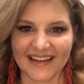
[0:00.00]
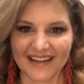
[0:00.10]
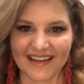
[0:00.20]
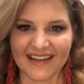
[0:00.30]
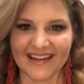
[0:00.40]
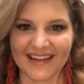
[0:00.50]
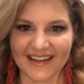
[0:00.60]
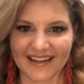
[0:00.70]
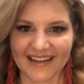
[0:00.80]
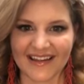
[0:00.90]

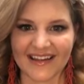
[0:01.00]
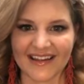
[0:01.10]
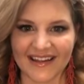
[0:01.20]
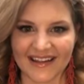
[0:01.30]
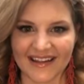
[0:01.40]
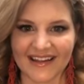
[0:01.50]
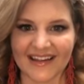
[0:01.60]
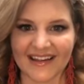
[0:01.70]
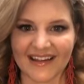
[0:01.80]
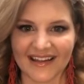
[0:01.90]

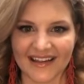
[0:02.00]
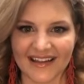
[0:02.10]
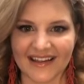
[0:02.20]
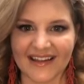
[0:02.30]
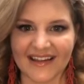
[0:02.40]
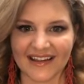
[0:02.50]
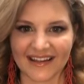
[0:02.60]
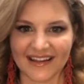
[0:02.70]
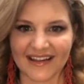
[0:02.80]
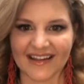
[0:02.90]

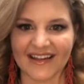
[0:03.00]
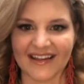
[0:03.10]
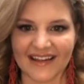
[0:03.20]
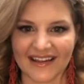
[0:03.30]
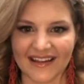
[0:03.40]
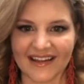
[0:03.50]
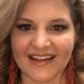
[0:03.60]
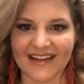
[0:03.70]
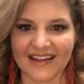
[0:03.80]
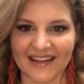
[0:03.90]

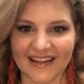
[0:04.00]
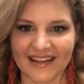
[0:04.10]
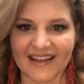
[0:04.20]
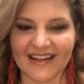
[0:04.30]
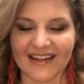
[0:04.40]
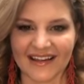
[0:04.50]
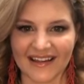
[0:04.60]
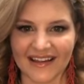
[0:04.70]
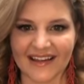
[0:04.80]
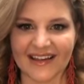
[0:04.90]

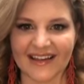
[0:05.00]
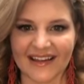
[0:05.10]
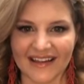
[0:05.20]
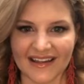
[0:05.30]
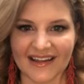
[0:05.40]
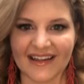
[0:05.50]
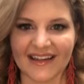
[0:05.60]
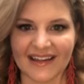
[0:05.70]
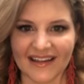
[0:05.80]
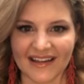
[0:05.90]

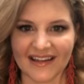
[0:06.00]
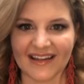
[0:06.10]
(not speaking)